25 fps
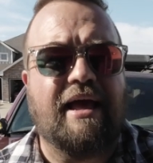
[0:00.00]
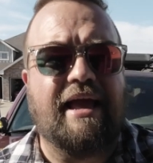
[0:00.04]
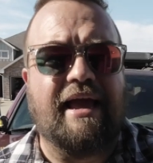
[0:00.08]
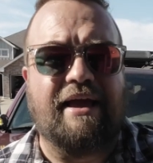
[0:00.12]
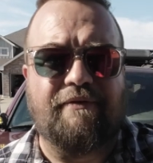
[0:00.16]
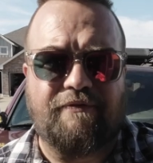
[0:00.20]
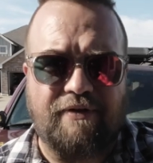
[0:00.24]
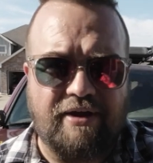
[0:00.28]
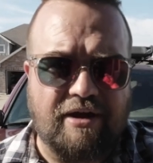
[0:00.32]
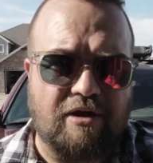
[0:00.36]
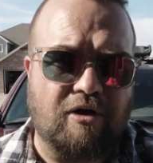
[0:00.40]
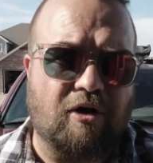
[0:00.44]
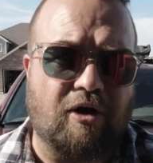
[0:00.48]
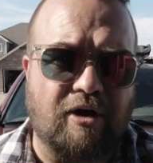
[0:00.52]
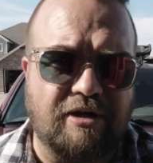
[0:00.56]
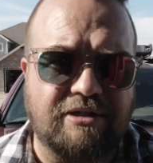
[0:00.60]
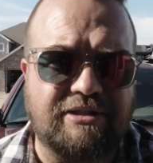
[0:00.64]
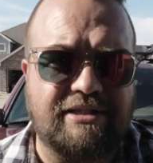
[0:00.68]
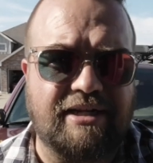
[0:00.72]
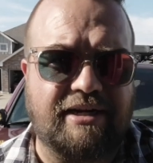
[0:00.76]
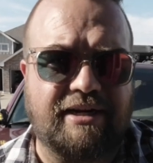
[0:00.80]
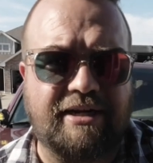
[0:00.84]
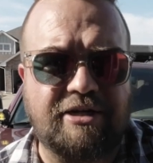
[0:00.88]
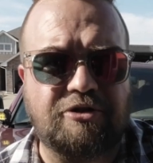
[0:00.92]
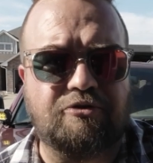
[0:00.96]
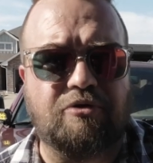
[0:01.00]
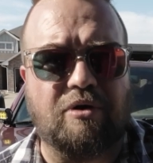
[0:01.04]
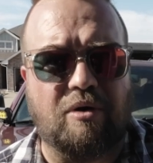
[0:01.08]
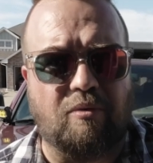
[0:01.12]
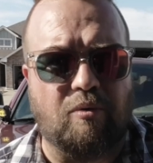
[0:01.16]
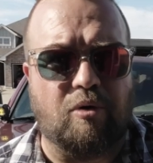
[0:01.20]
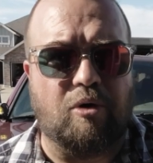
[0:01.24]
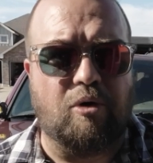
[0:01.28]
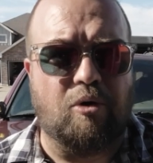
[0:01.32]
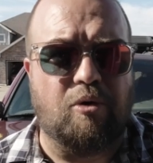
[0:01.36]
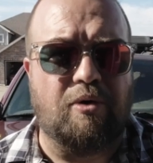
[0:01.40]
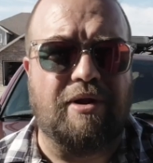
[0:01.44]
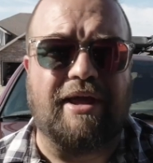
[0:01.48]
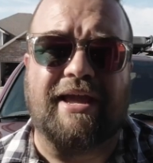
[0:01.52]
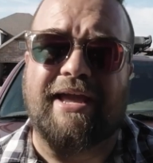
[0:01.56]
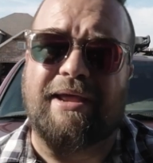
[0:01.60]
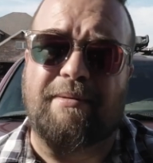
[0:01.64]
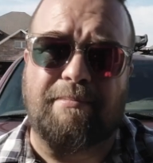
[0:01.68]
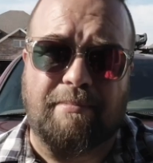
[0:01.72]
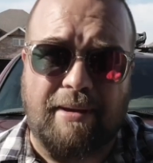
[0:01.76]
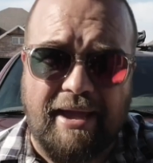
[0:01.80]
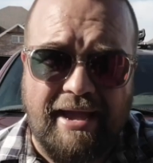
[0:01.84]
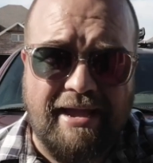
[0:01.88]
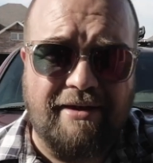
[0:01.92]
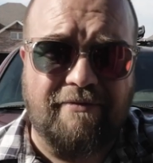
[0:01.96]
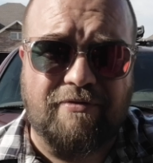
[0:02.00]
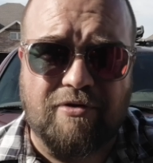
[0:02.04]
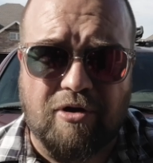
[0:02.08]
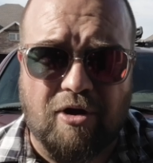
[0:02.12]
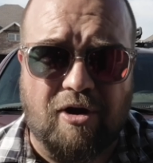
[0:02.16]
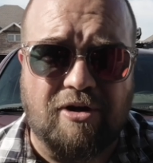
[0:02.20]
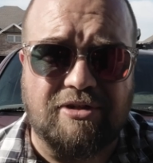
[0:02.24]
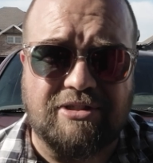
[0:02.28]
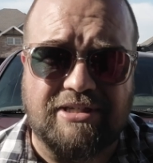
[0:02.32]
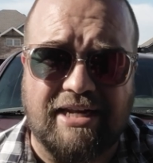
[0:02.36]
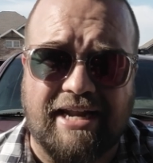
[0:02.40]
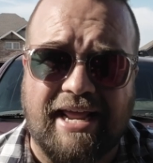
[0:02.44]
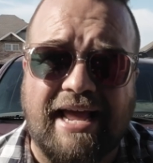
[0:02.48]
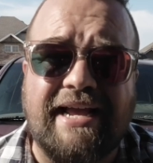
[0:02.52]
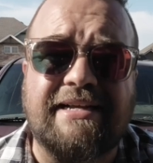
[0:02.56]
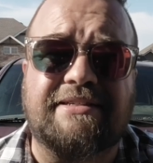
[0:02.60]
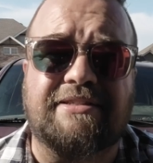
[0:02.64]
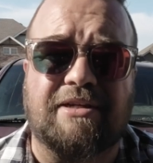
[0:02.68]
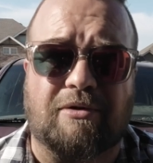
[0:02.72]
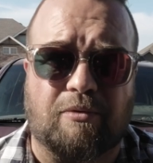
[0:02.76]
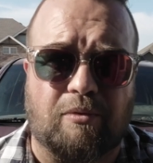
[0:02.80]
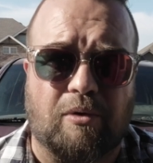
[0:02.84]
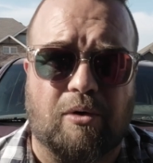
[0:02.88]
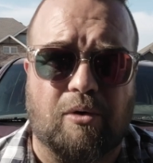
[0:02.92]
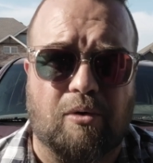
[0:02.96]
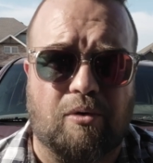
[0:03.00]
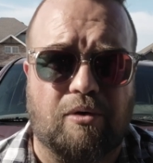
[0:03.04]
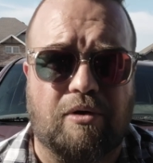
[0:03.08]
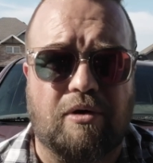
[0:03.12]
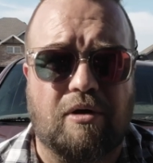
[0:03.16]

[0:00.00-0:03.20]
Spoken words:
if it caused an entry wound, it may have caused an exit wound.